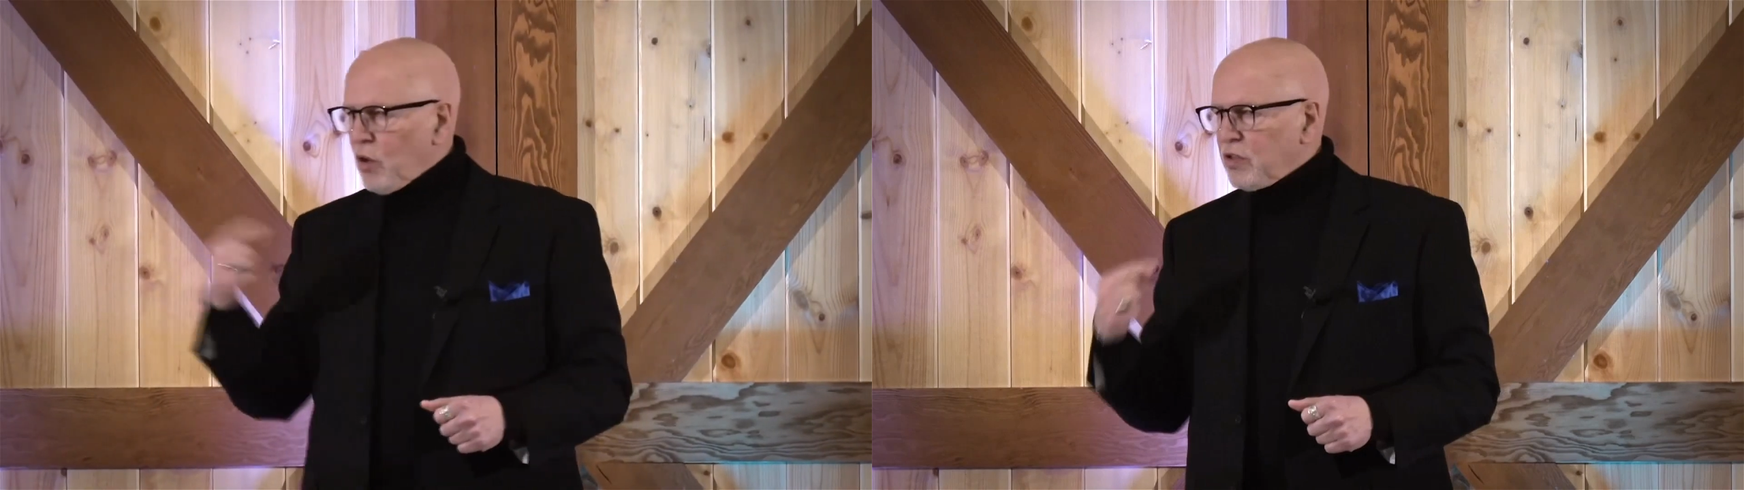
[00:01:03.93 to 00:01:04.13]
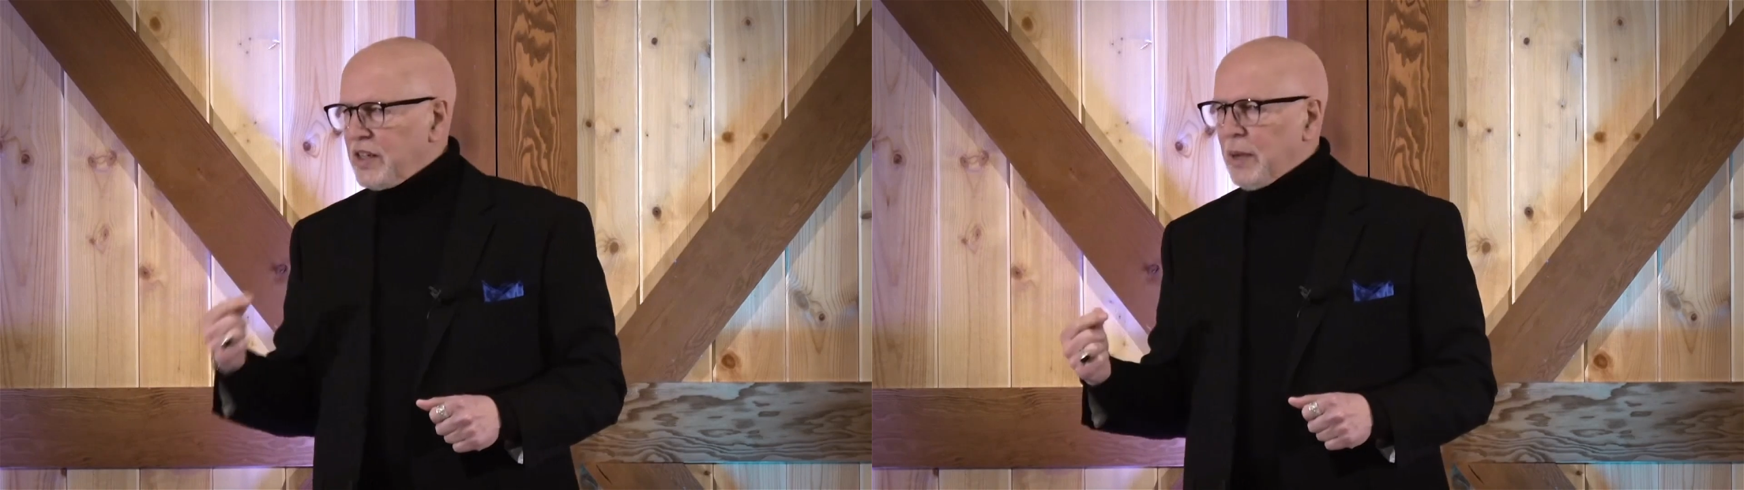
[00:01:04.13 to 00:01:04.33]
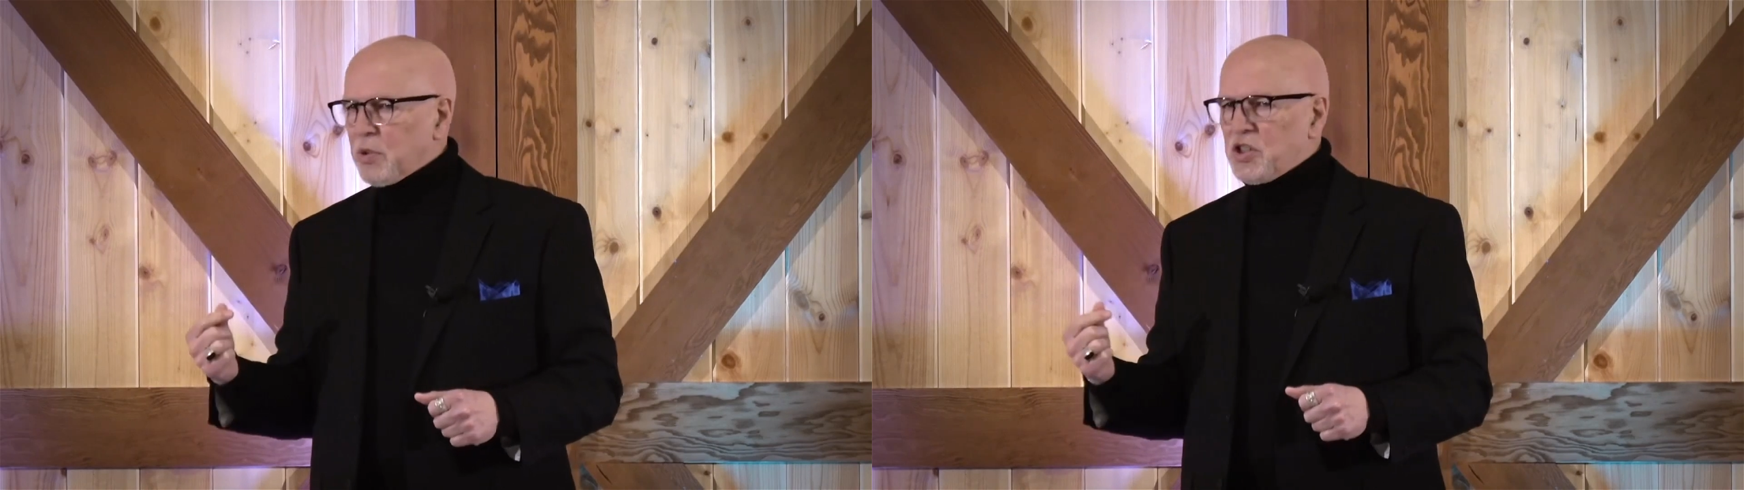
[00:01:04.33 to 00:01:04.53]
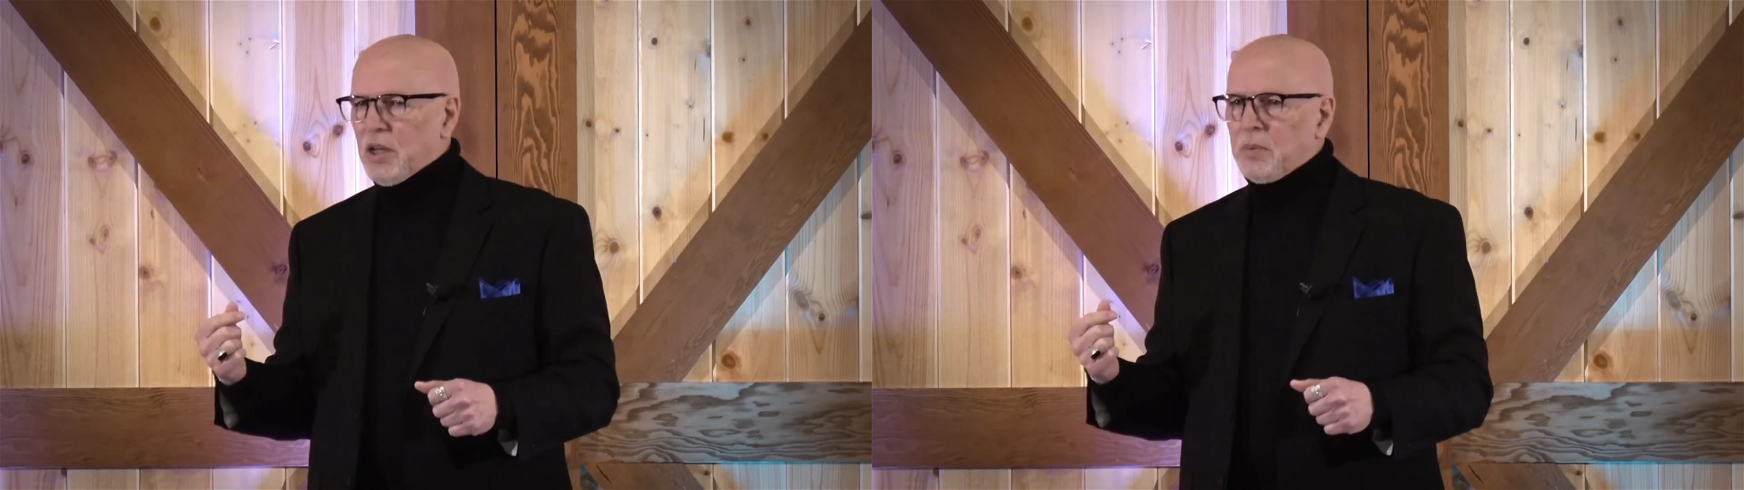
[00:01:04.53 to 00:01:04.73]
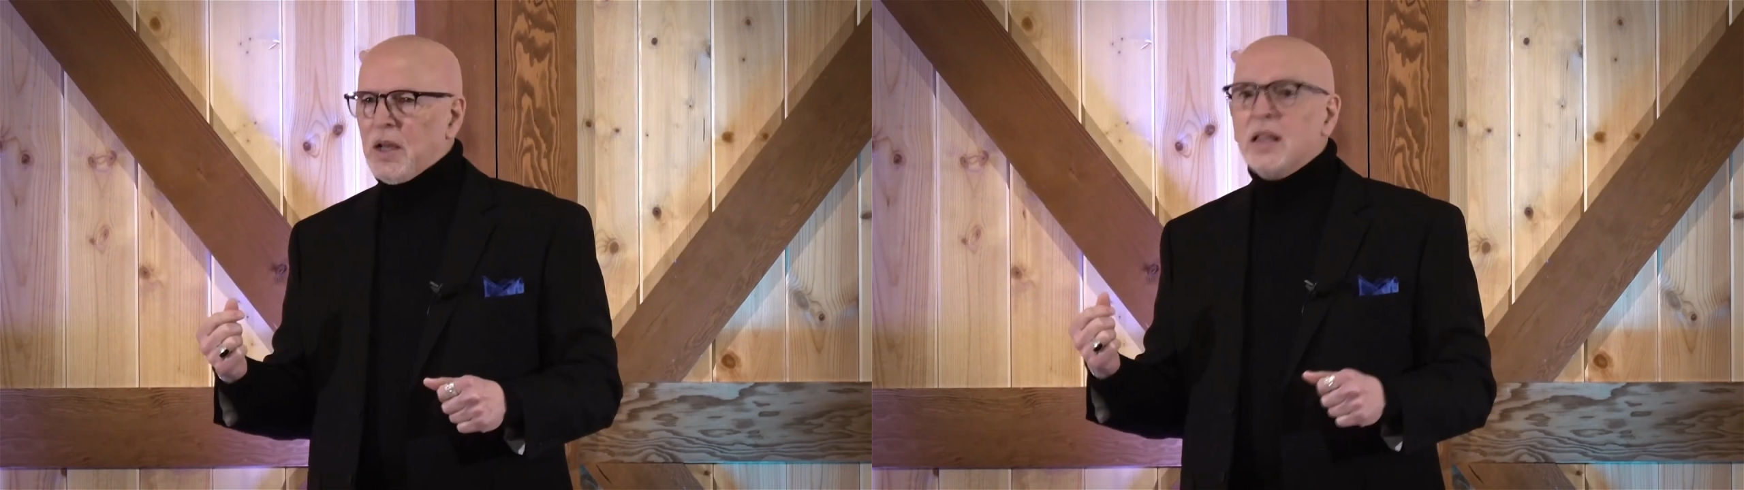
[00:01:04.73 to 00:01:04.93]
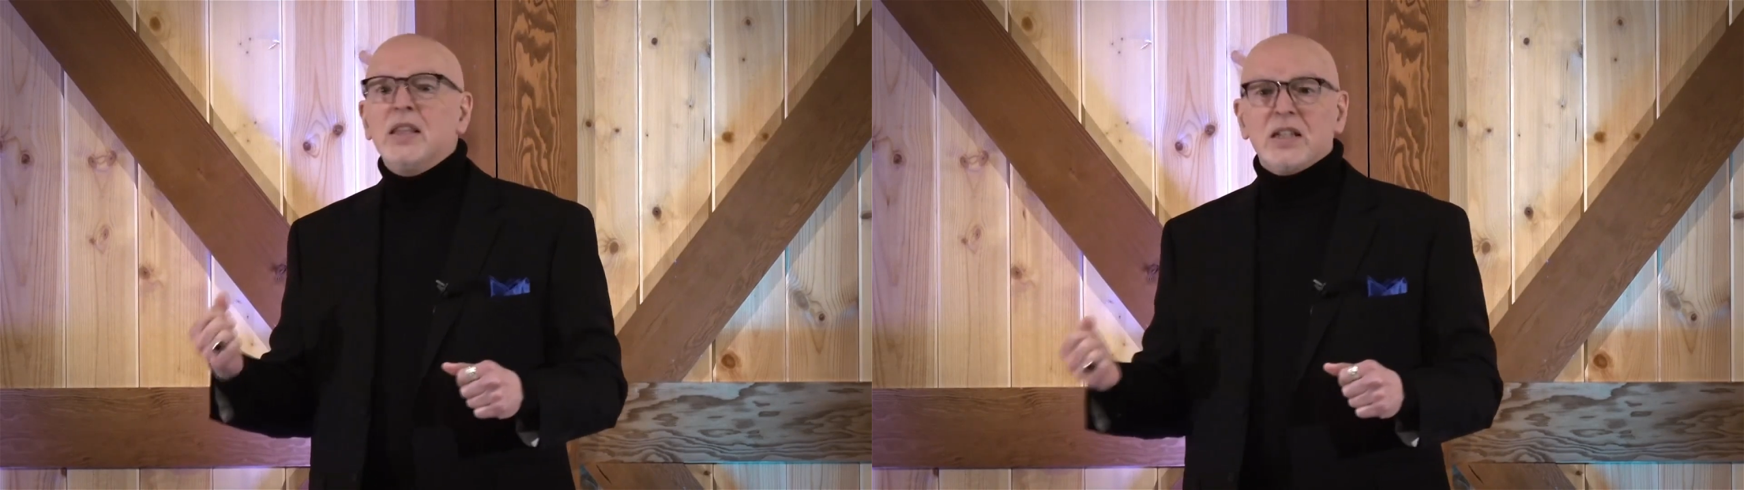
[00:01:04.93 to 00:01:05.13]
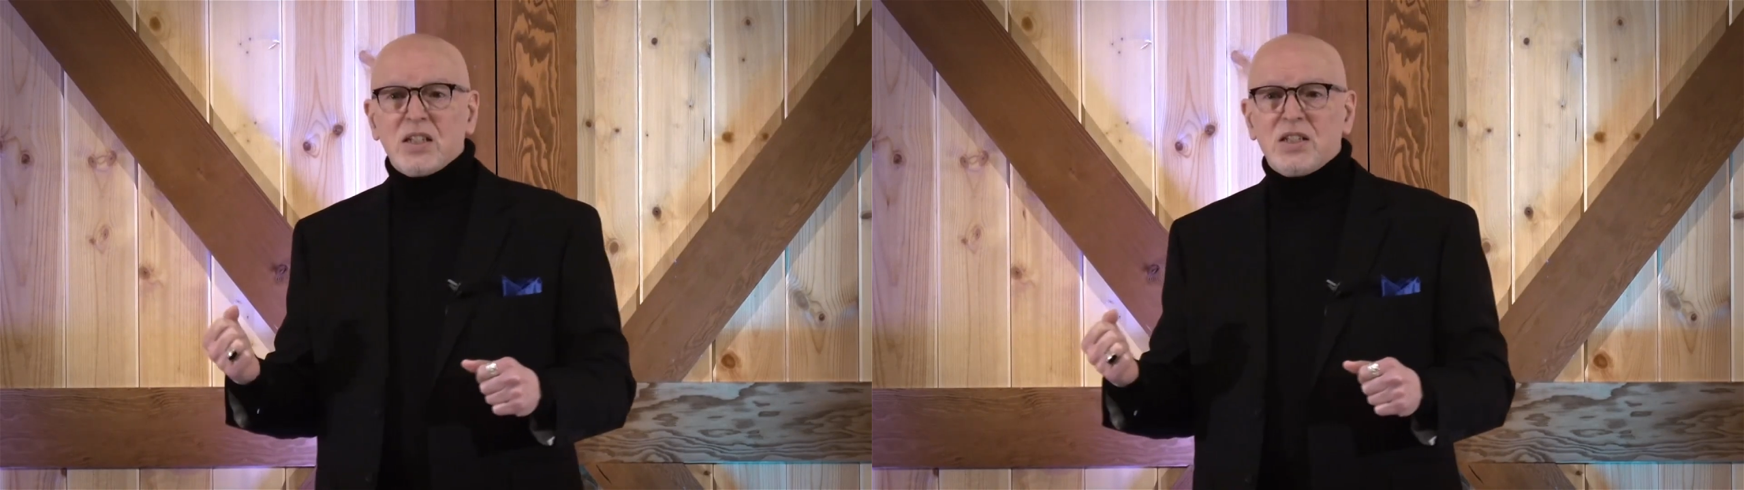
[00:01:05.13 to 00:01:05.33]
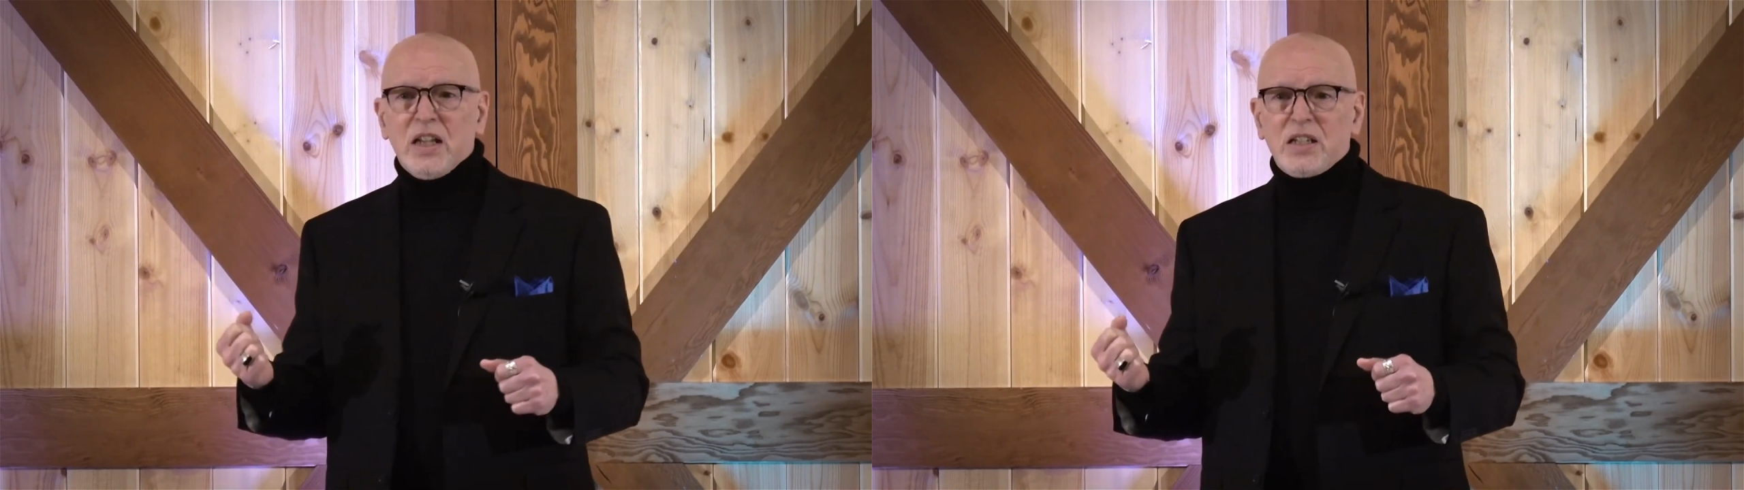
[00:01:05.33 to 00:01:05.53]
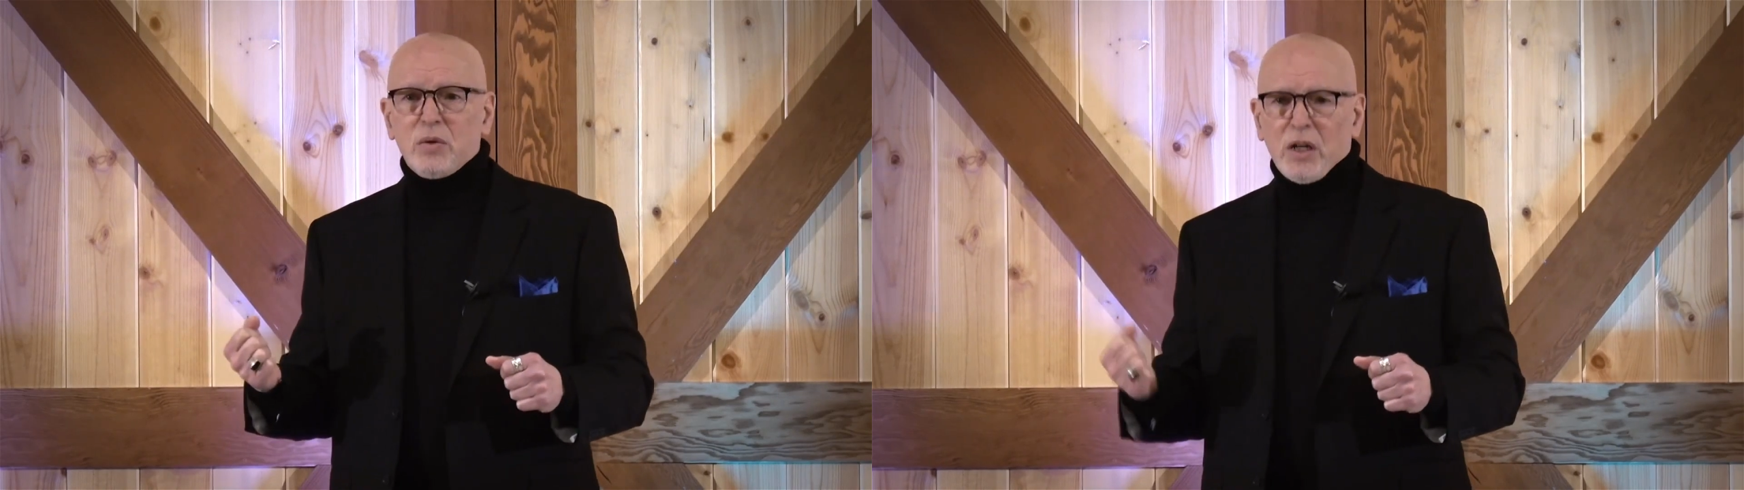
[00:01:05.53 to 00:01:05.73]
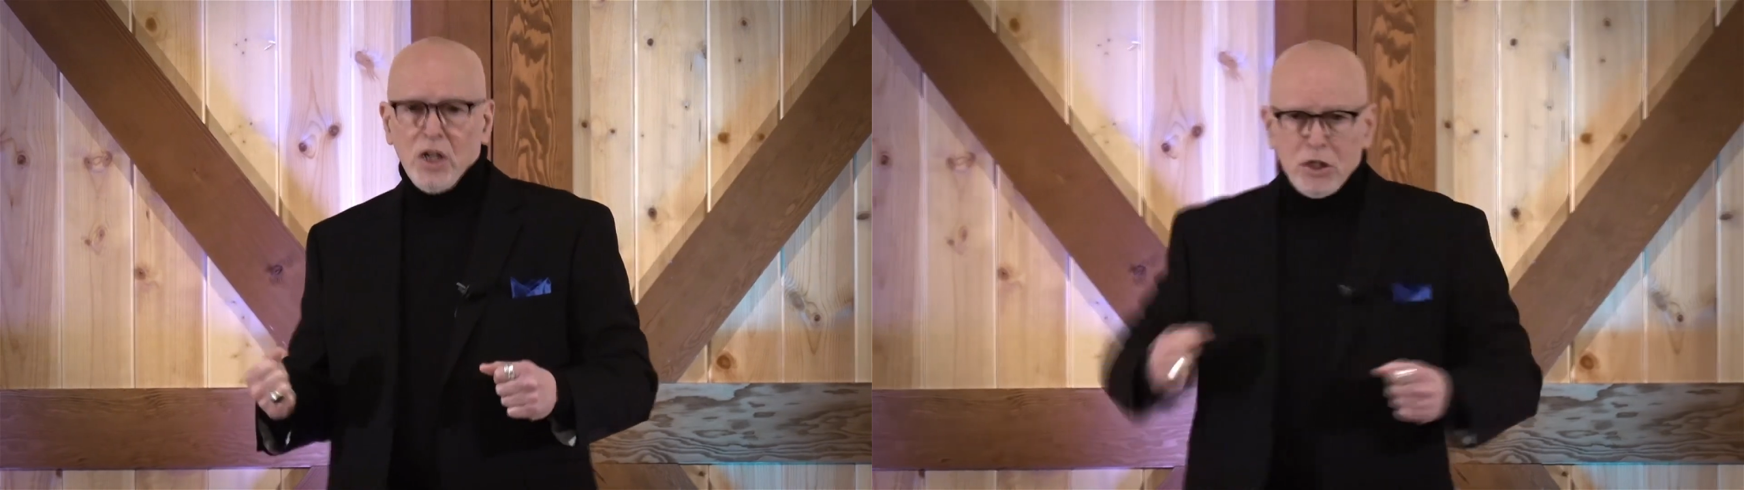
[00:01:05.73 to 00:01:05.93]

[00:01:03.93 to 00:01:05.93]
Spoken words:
over the upper gym. This is Sensei Rick.